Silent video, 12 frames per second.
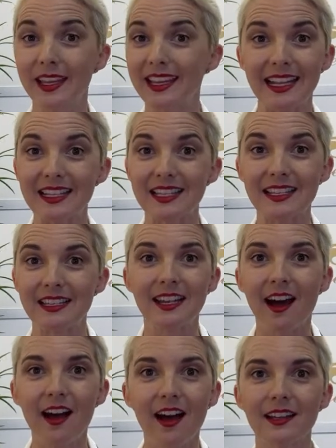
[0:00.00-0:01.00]
It's
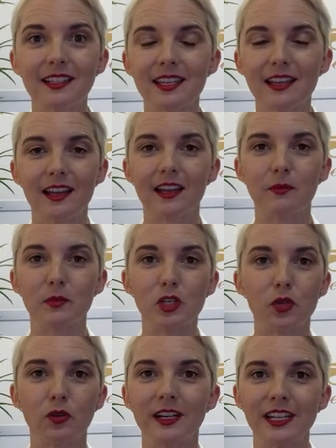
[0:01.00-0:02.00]
not a
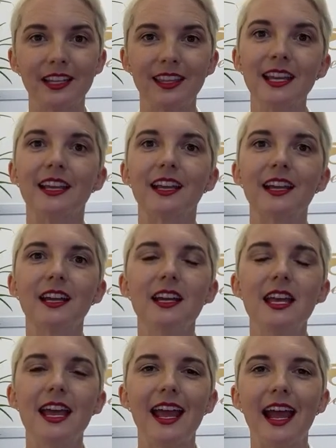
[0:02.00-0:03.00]
majority thing.
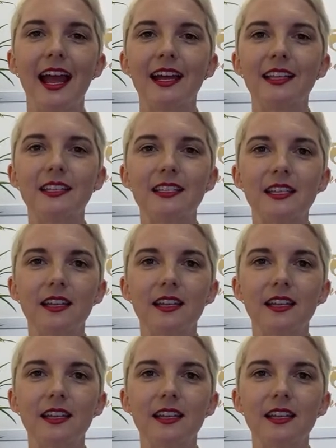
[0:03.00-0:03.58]
And